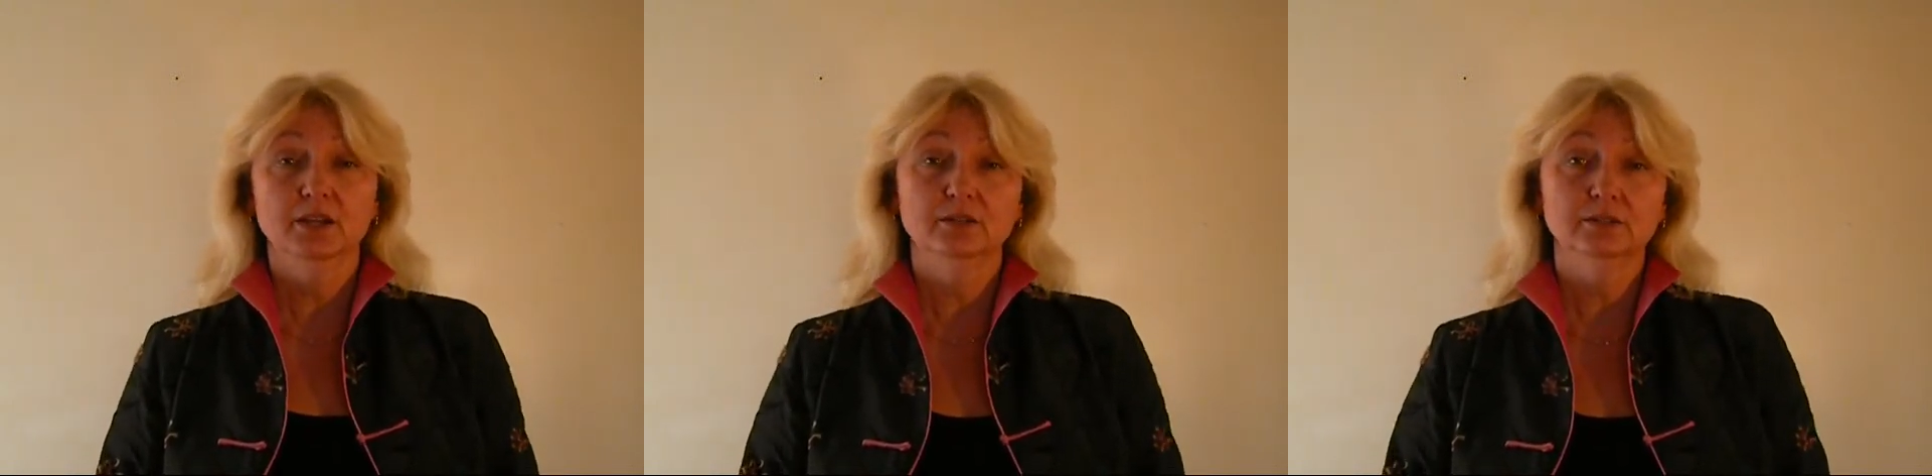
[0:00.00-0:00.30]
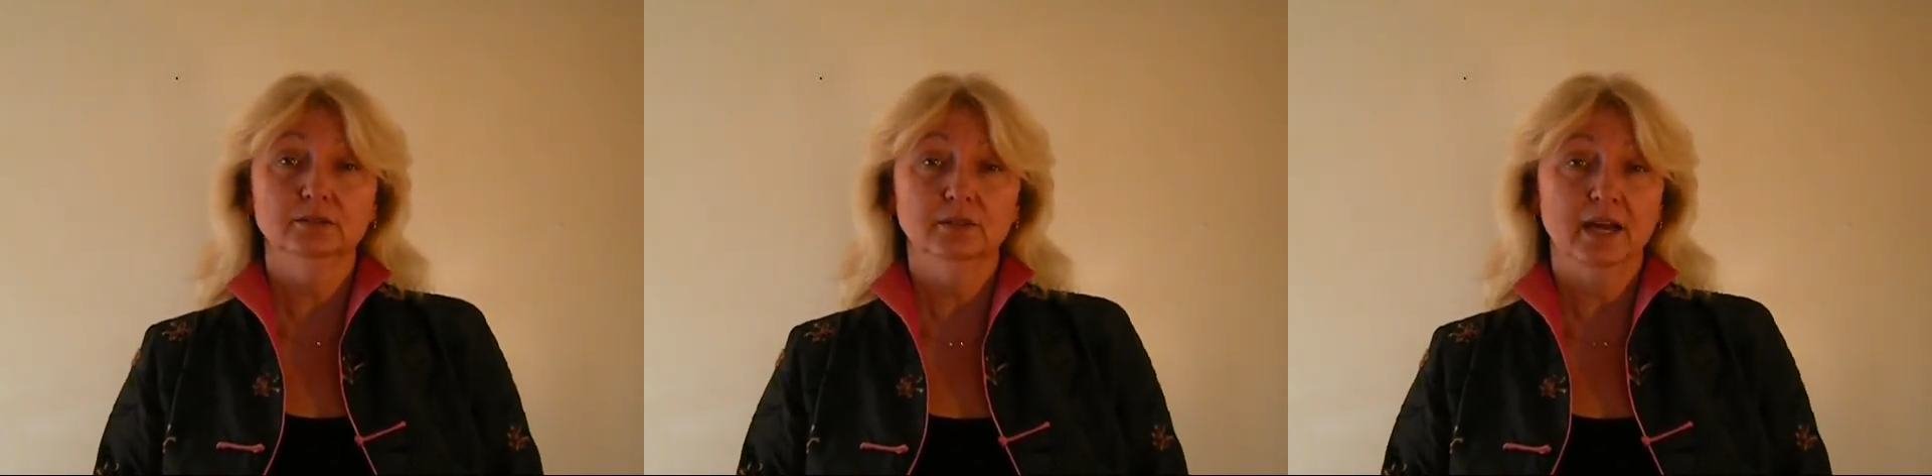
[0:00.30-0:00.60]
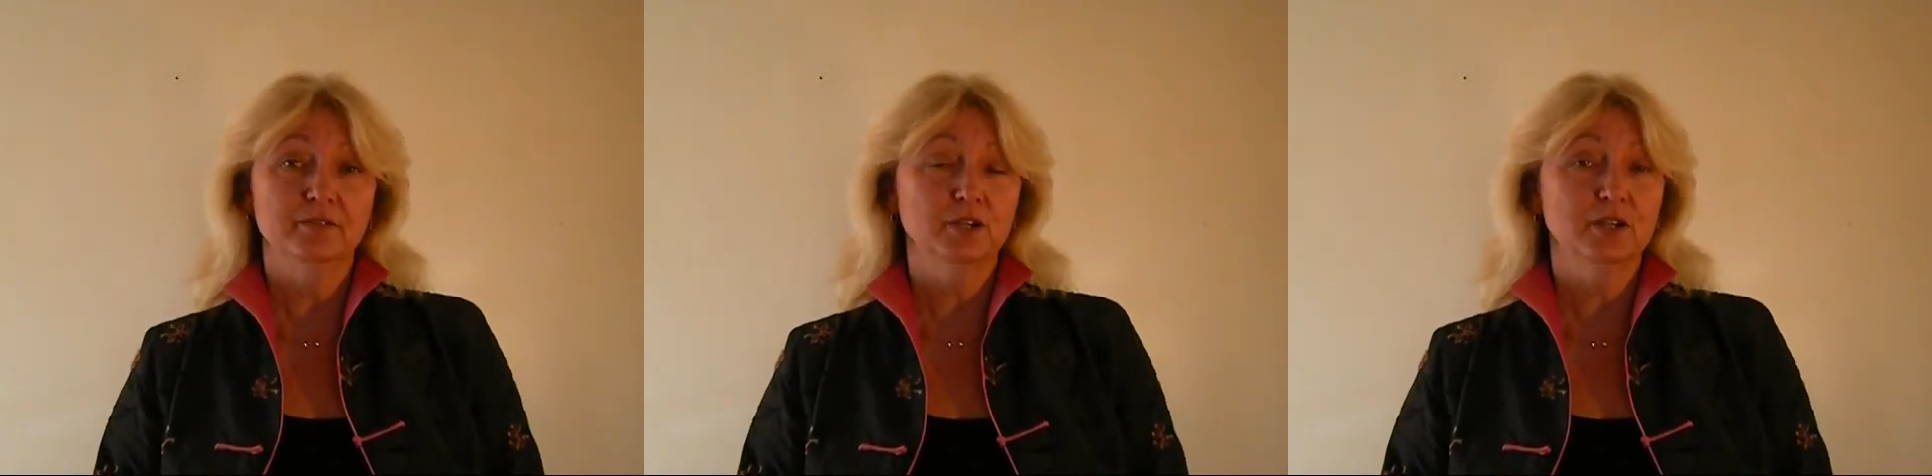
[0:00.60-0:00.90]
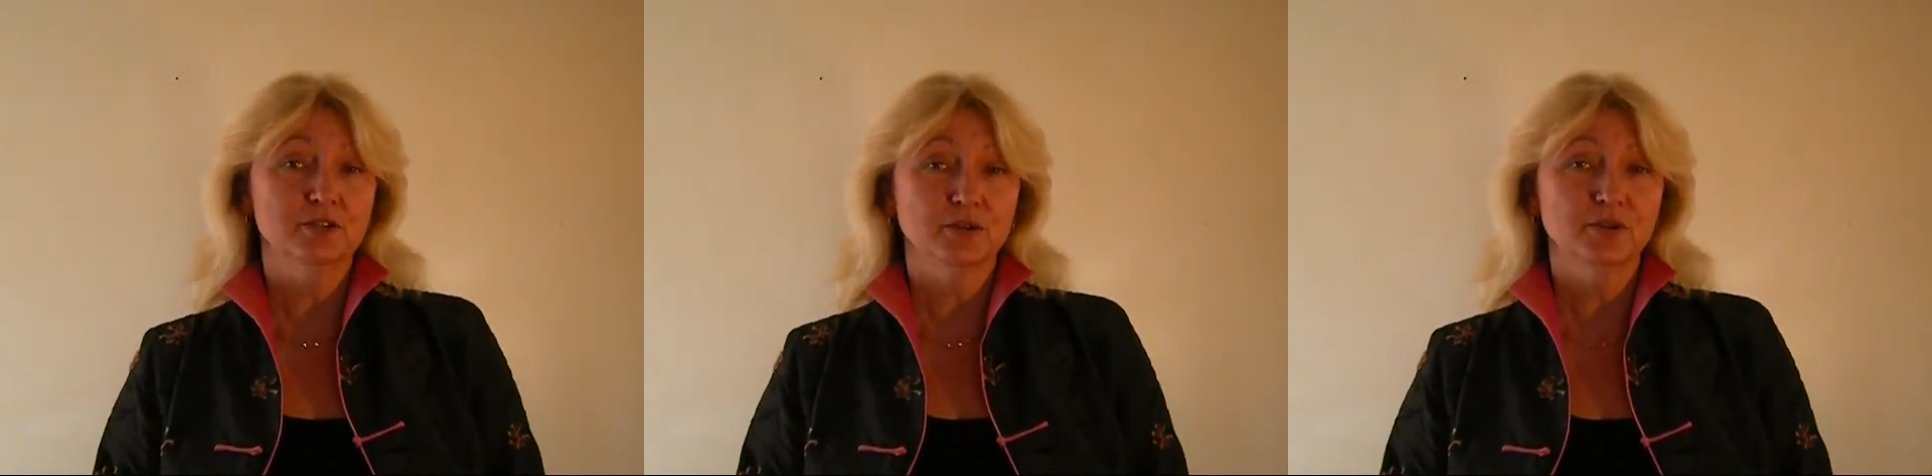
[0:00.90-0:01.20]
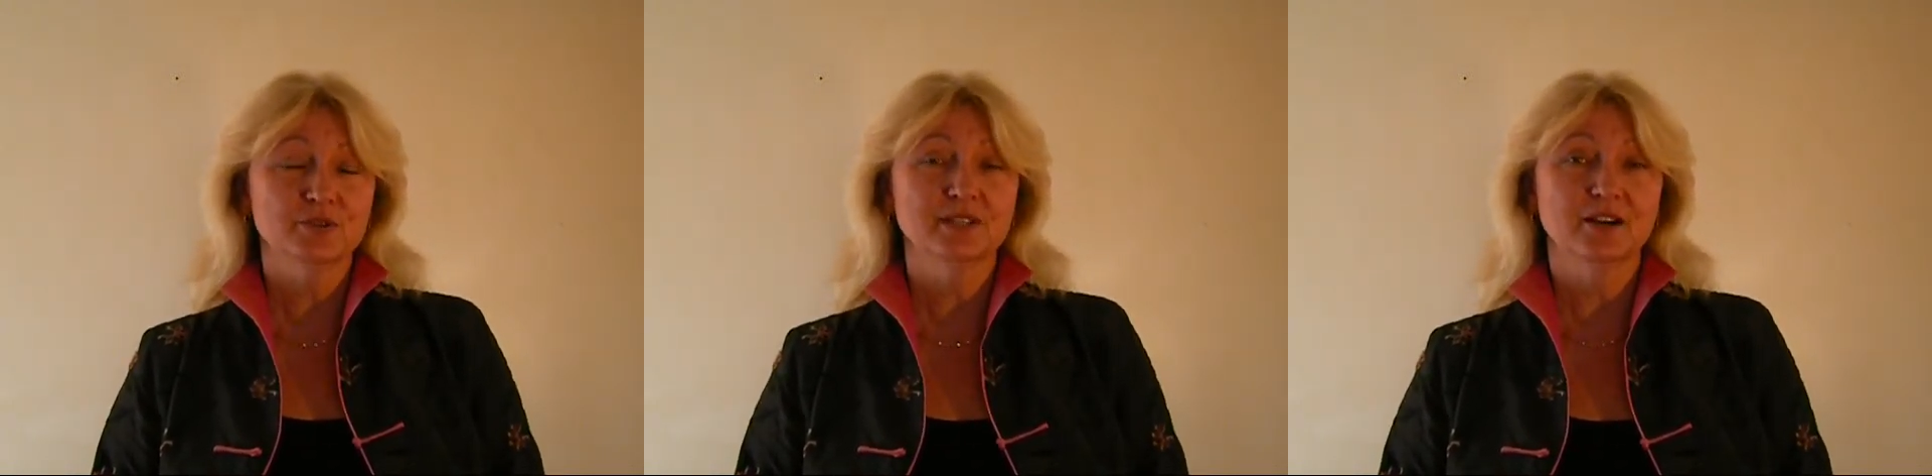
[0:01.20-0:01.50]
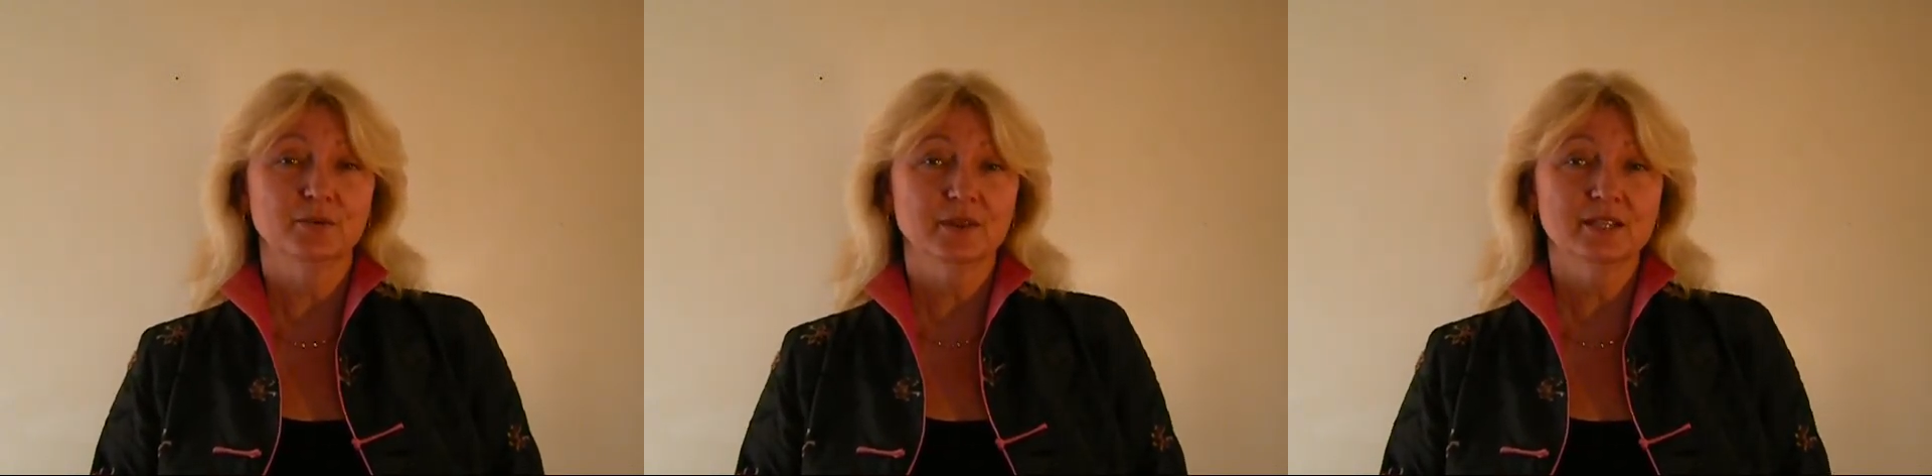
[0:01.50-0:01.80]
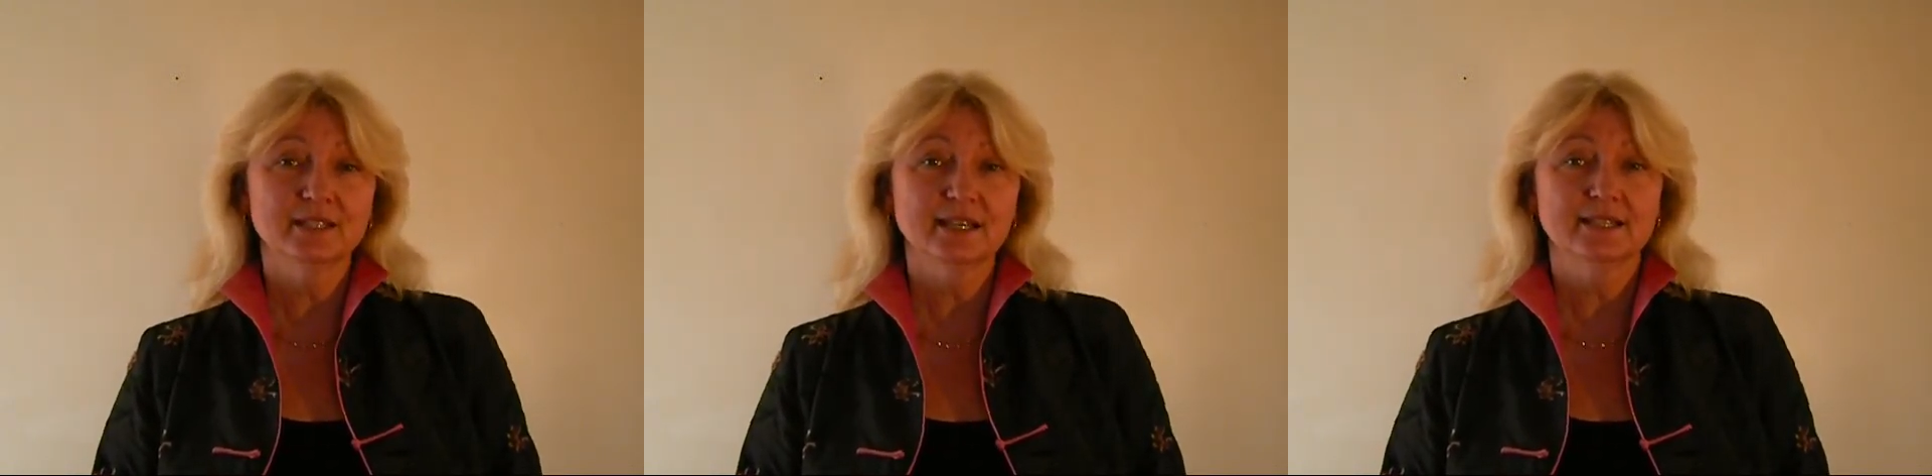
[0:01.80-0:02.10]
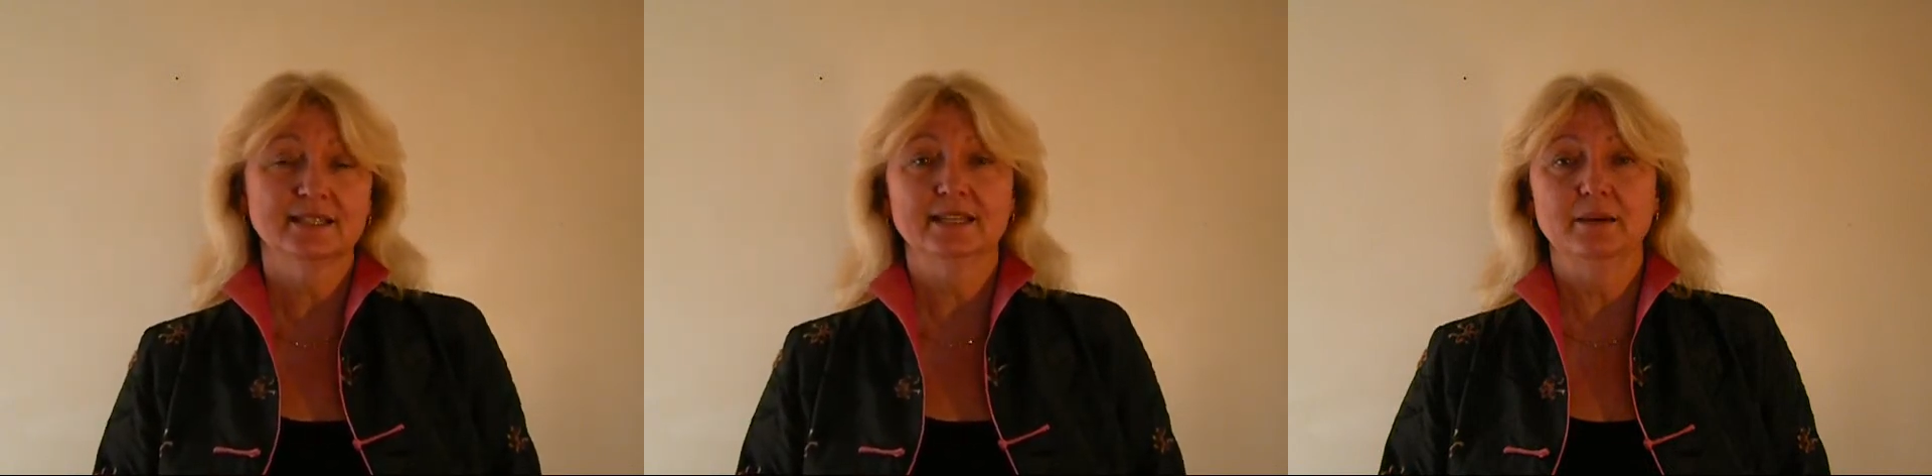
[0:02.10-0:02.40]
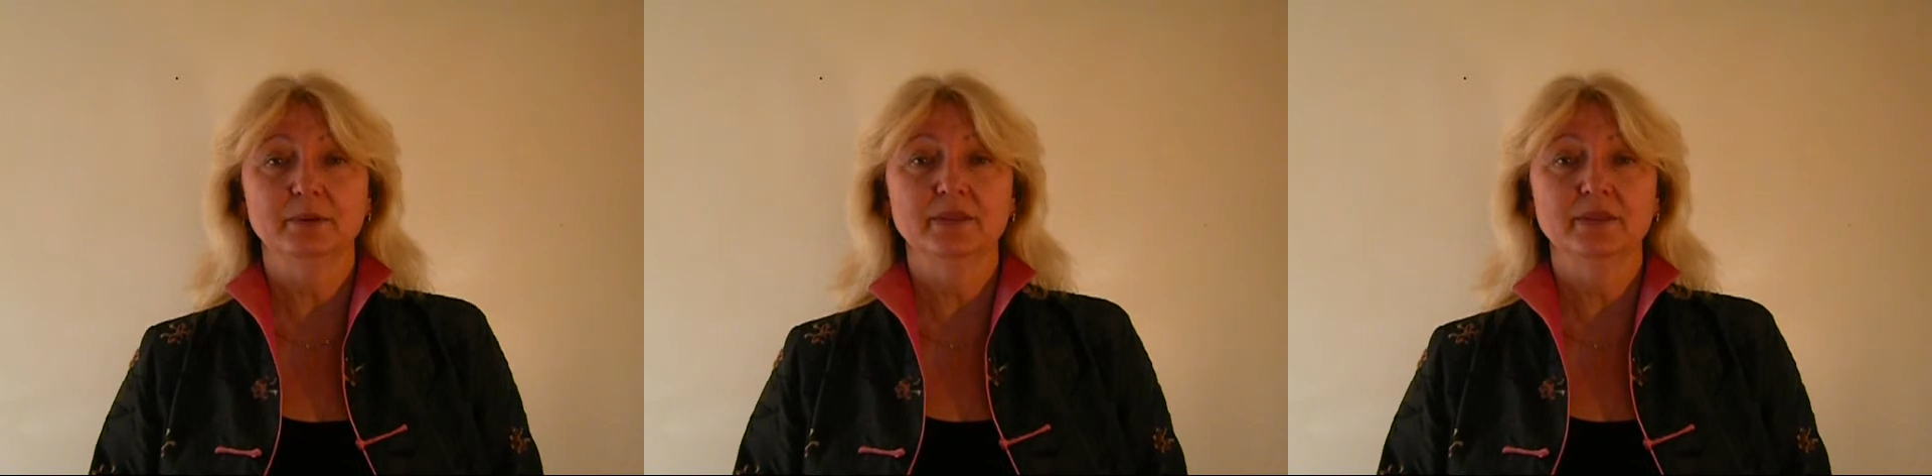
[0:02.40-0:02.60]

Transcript: you'll have to concern yourself with the 6th step,